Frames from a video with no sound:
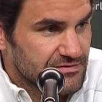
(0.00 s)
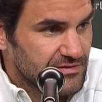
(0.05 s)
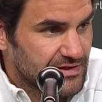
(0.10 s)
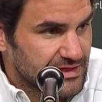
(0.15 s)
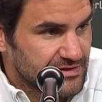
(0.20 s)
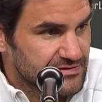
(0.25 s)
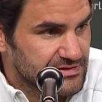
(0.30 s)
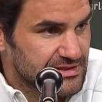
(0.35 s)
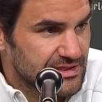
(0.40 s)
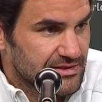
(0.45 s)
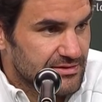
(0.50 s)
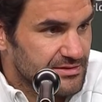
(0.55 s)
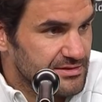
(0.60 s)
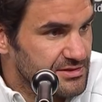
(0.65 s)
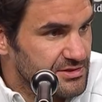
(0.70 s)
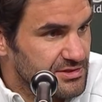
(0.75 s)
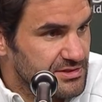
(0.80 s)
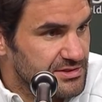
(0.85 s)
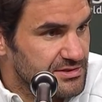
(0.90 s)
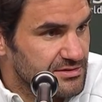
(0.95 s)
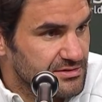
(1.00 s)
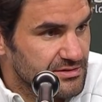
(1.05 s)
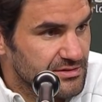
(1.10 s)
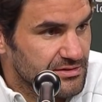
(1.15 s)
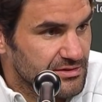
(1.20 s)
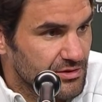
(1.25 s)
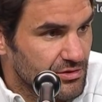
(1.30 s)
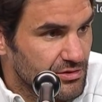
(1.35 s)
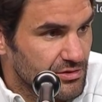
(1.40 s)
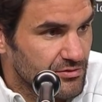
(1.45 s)
5 setters, just
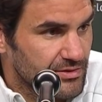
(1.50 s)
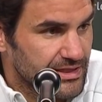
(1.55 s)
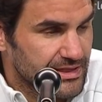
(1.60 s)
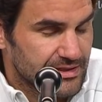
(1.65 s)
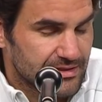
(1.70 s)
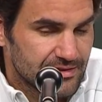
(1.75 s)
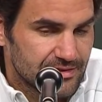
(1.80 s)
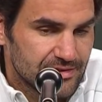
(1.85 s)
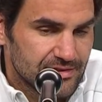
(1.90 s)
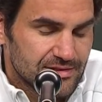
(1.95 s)
the whole way.